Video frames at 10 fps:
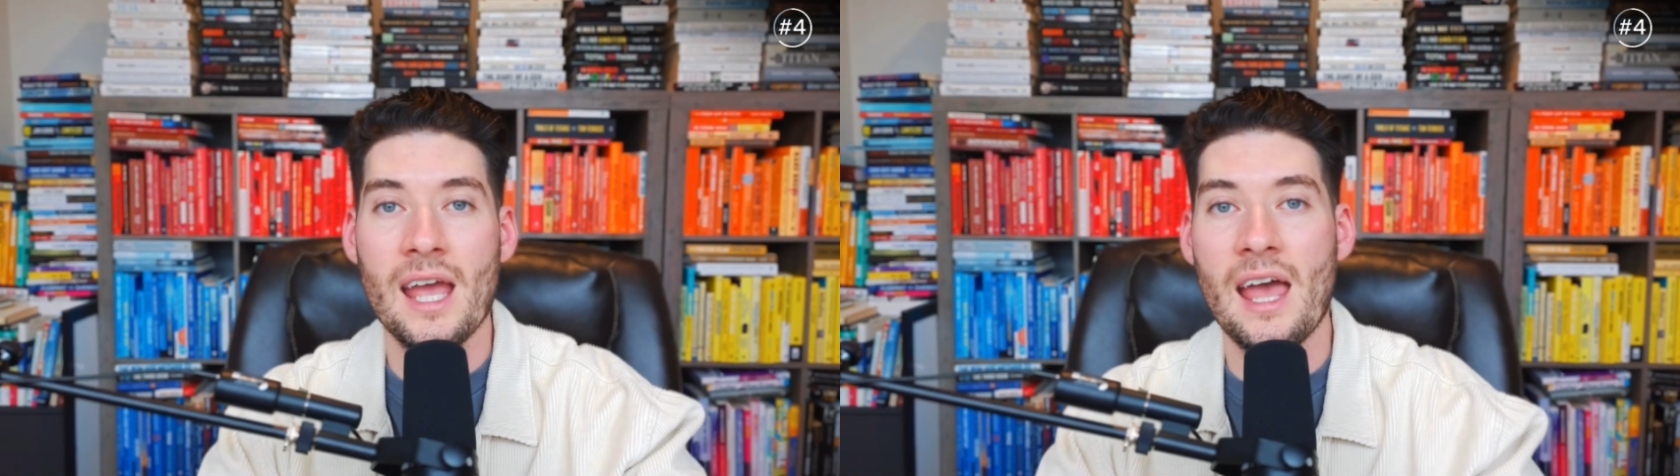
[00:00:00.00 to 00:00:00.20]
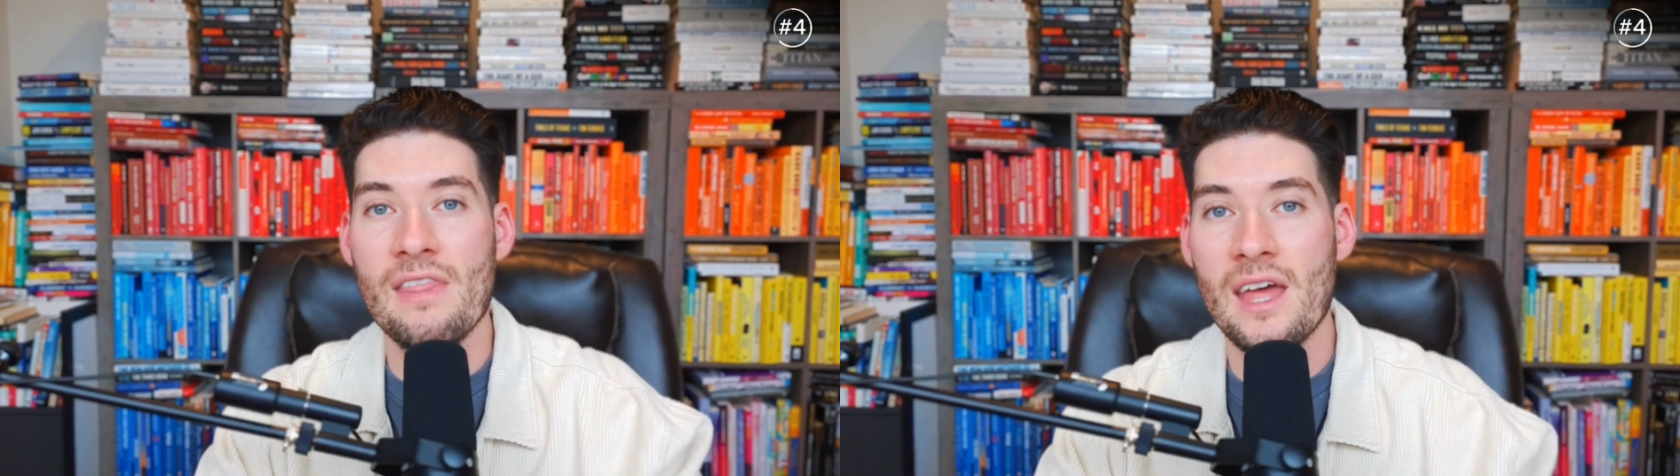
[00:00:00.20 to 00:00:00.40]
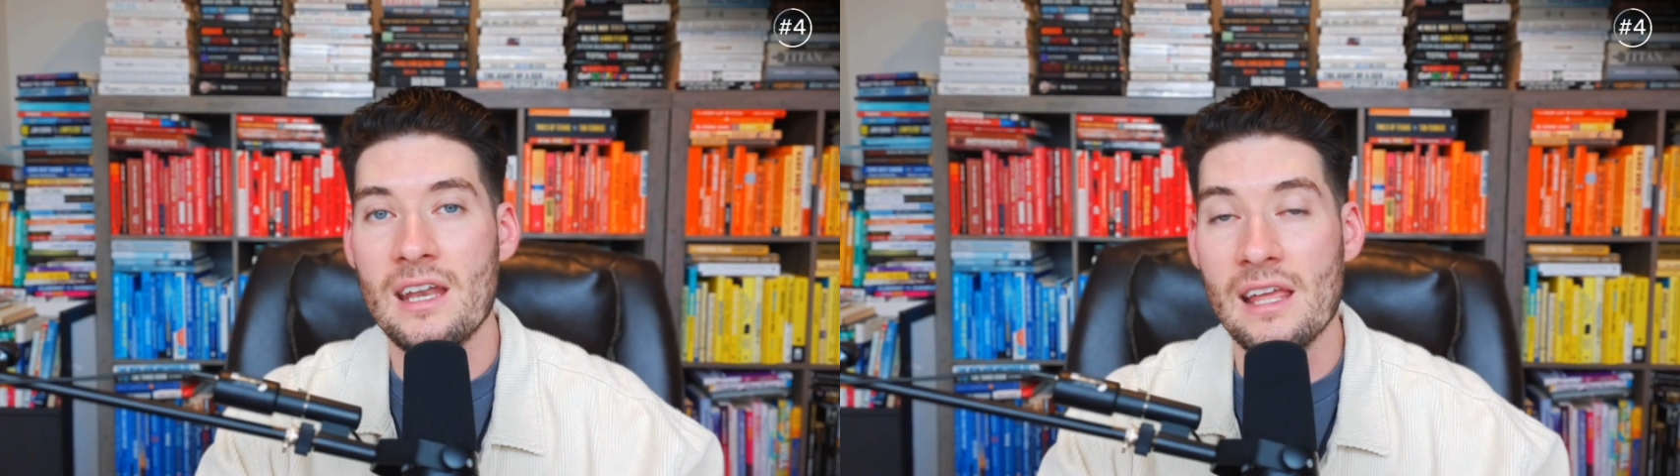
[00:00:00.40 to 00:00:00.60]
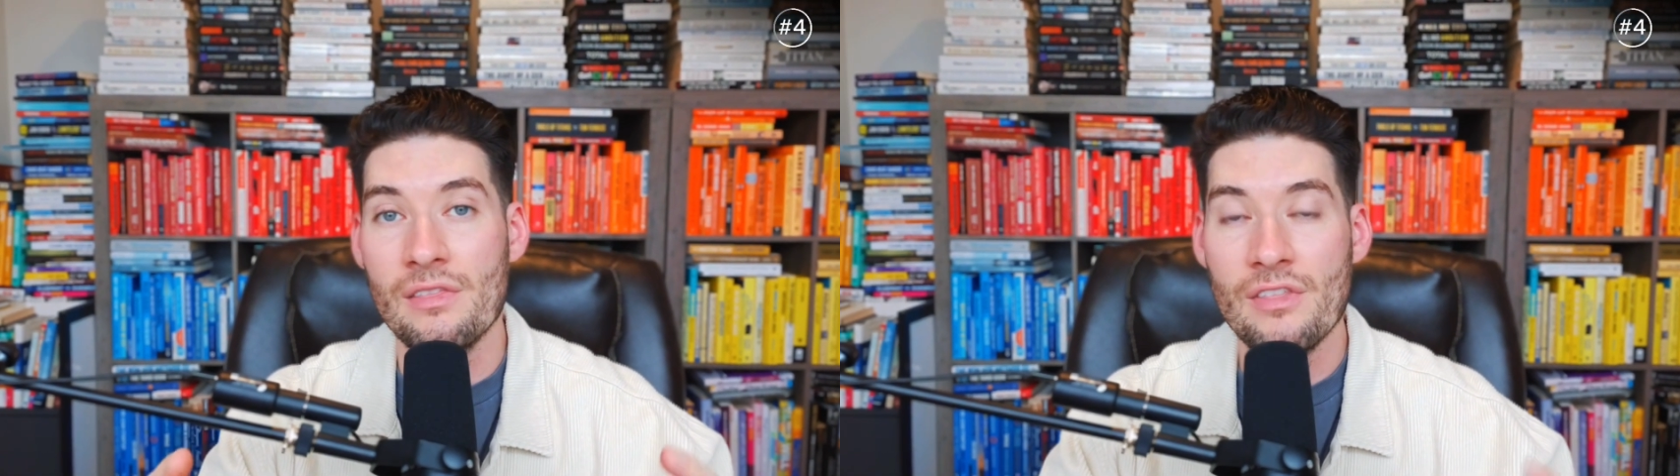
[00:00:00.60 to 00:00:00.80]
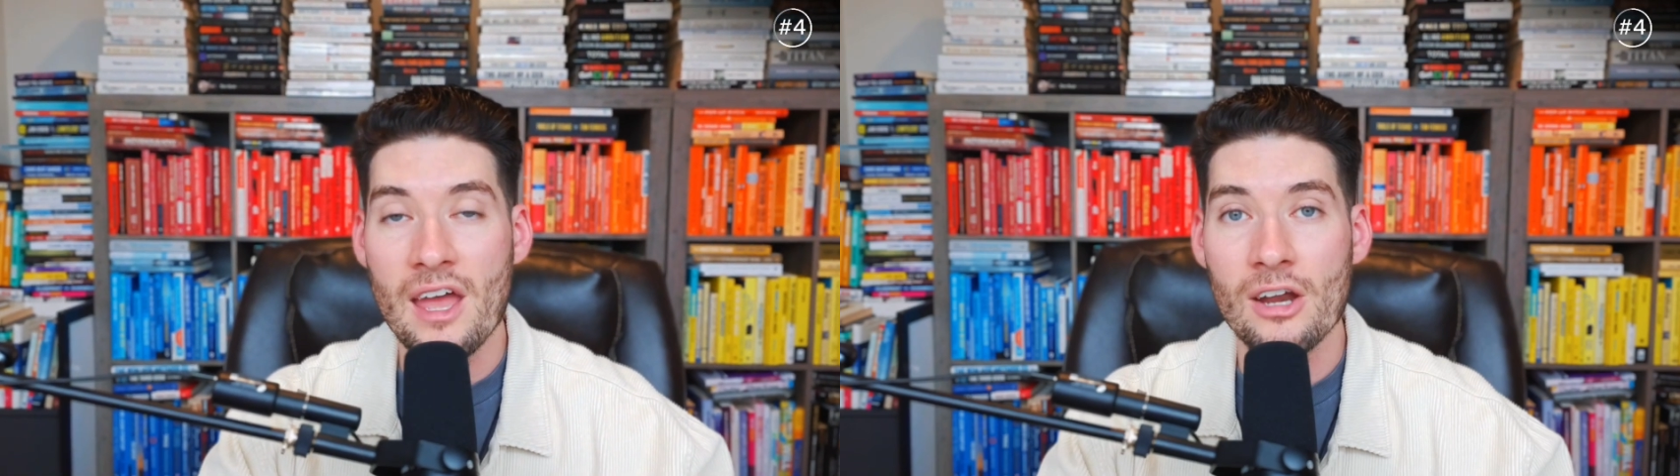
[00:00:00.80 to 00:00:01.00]
And then
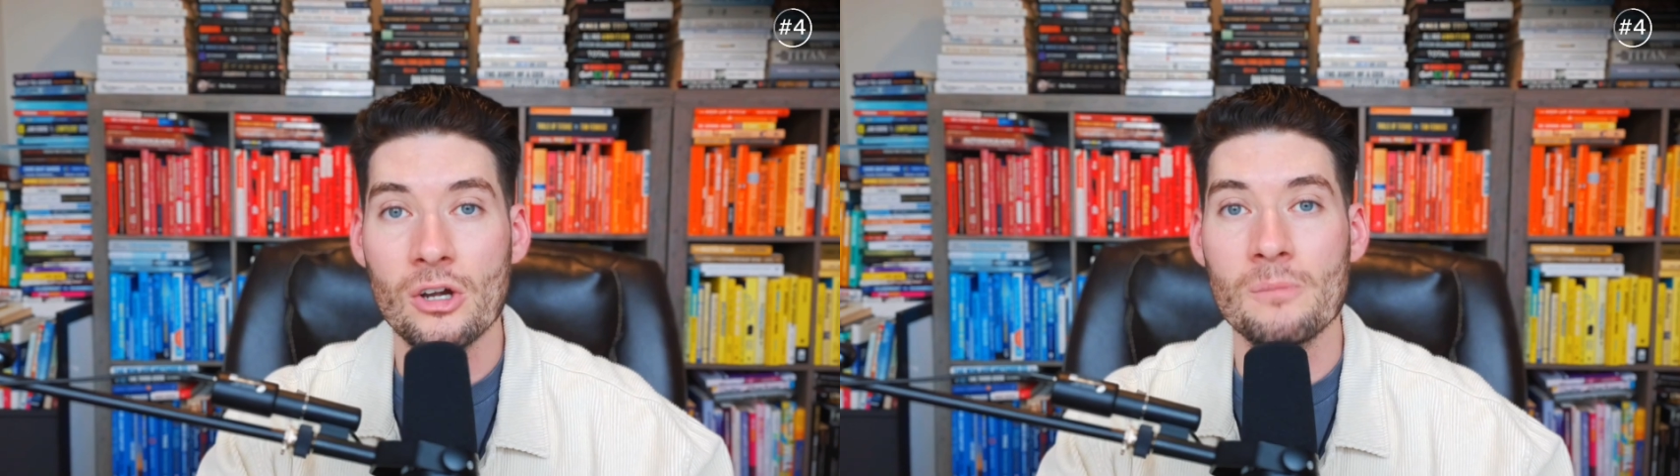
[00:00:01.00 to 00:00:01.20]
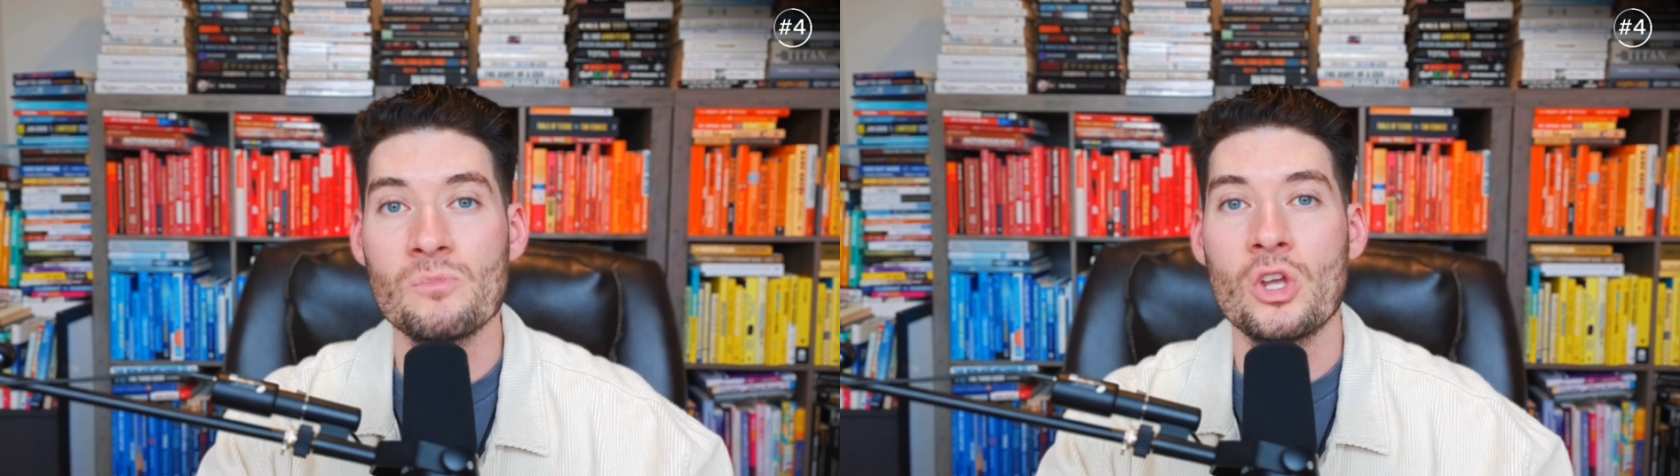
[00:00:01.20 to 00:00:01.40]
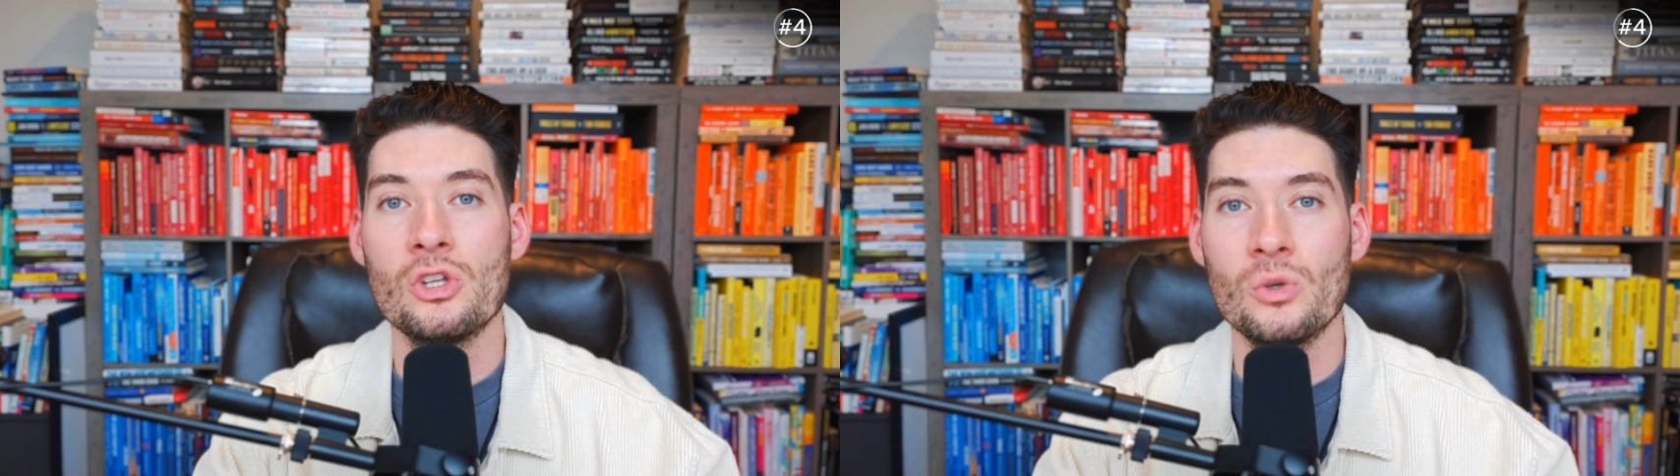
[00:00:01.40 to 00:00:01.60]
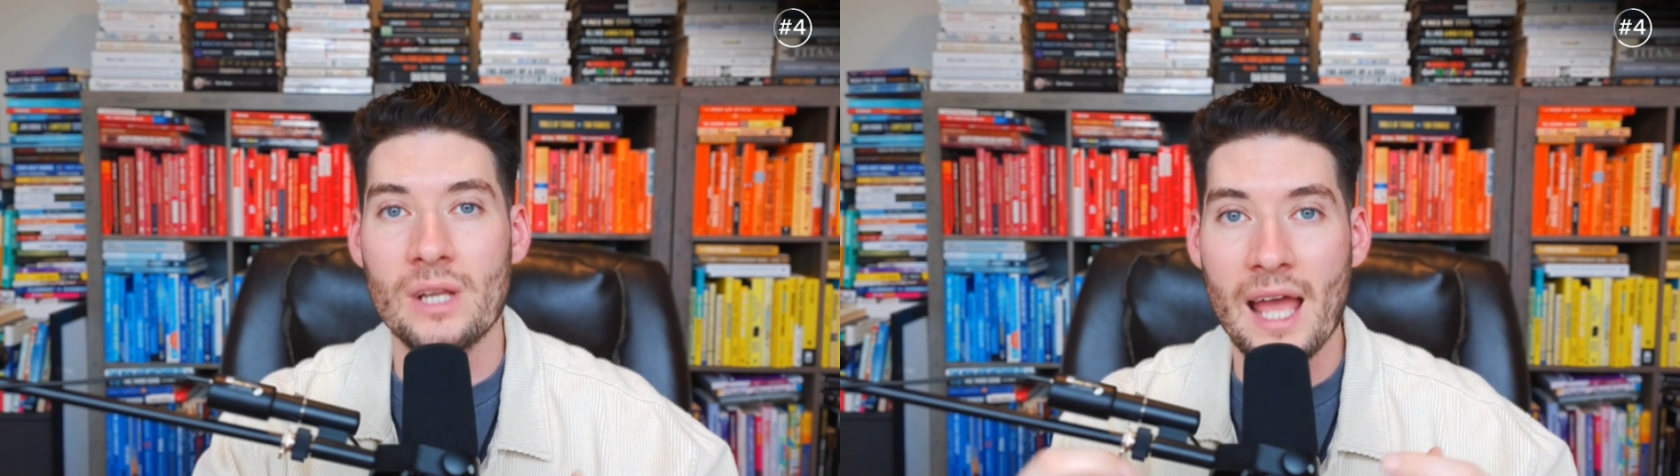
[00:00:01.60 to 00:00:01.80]
in there, you can